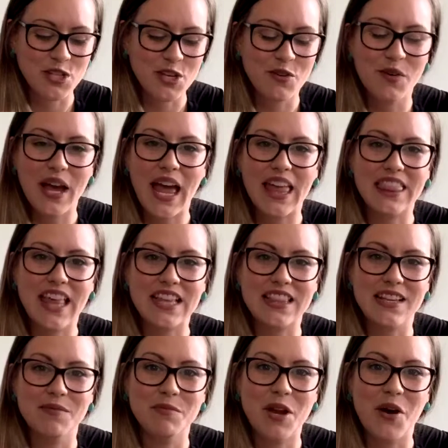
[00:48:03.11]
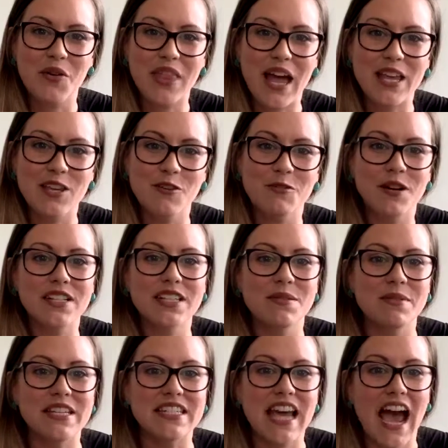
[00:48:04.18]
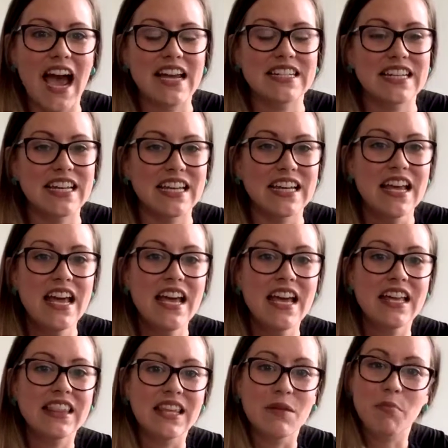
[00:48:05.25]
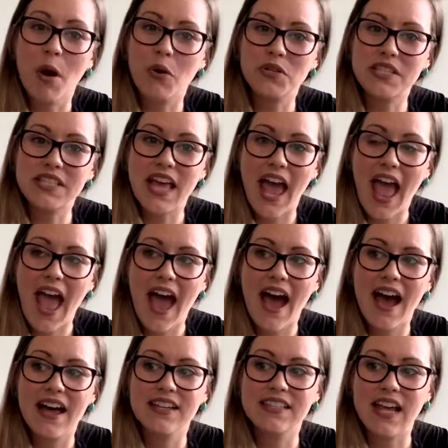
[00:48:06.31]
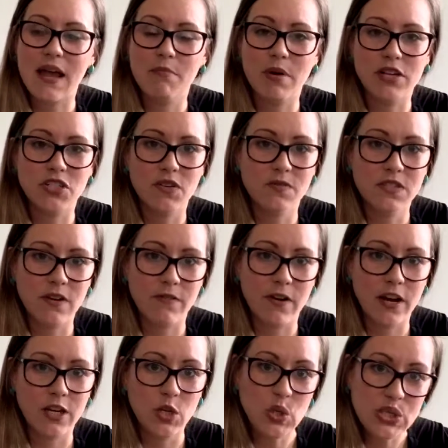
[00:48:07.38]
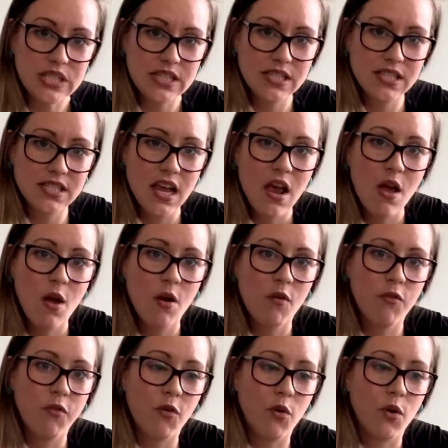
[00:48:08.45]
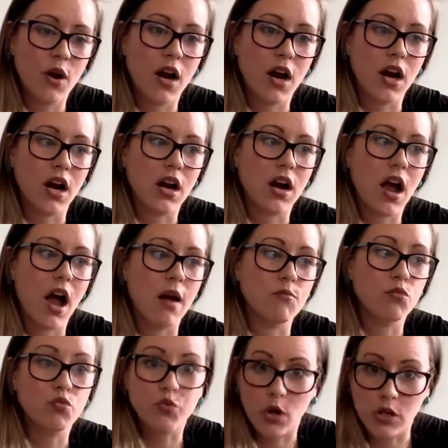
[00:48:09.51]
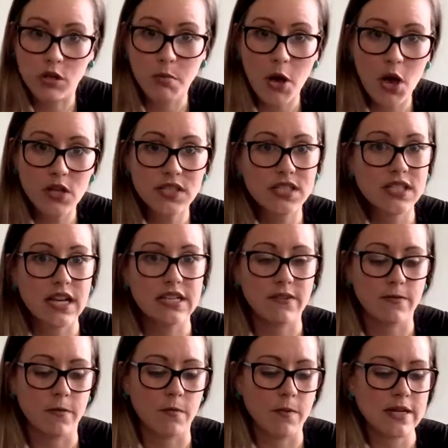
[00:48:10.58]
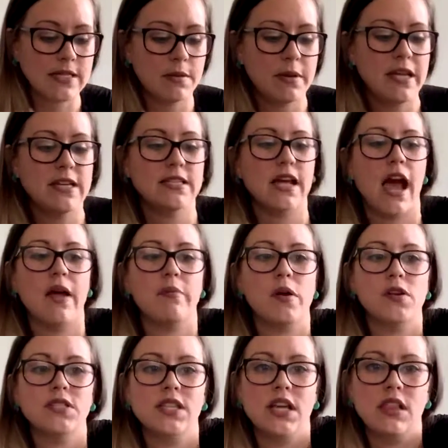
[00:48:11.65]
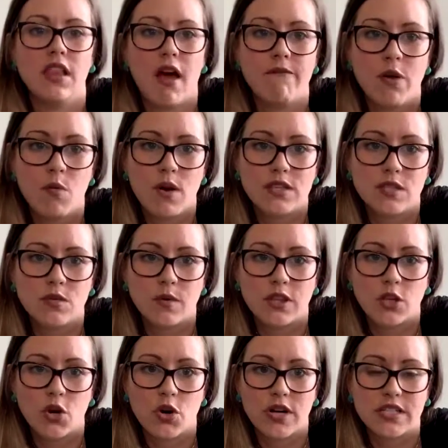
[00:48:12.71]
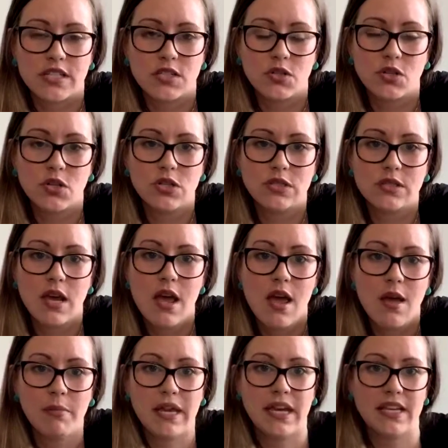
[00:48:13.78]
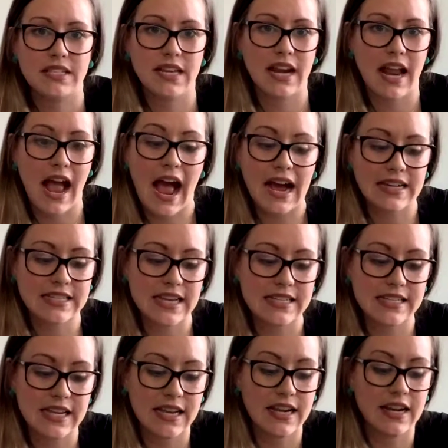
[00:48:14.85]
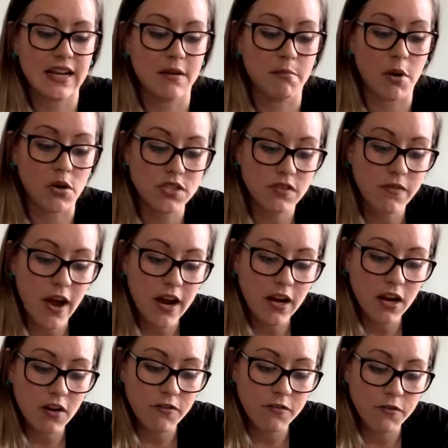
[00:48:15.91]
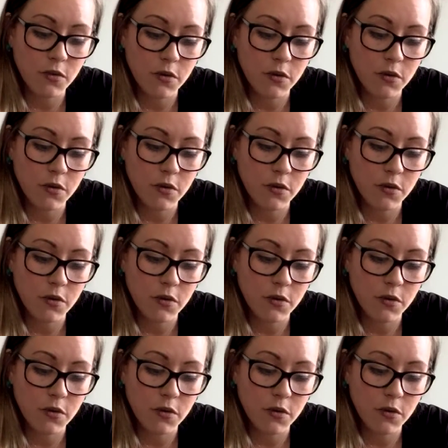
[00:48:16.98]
you and let them know that you want to be tagged in the post that has a bunch of different uses for roller balls and different recipes. I personally love the ones with crystals because it acts as an emulsifier